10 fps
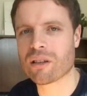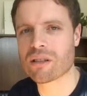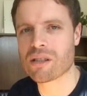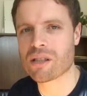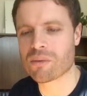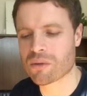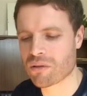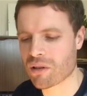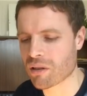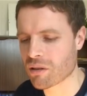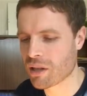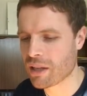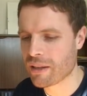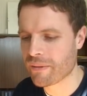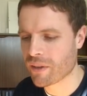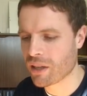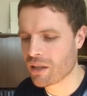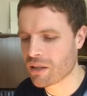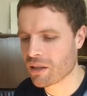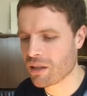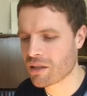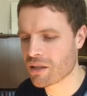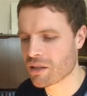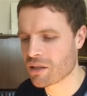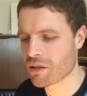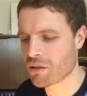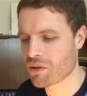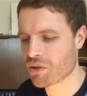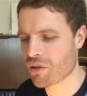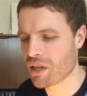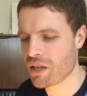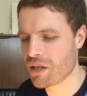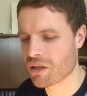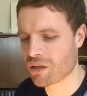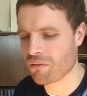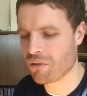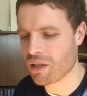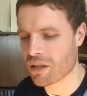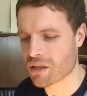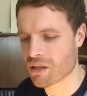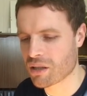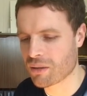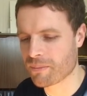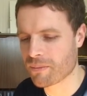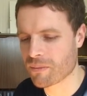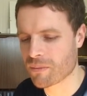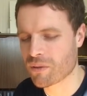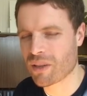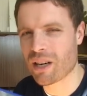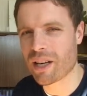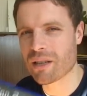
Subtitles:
like I said, it was credit. So this is a strange release as a sort of a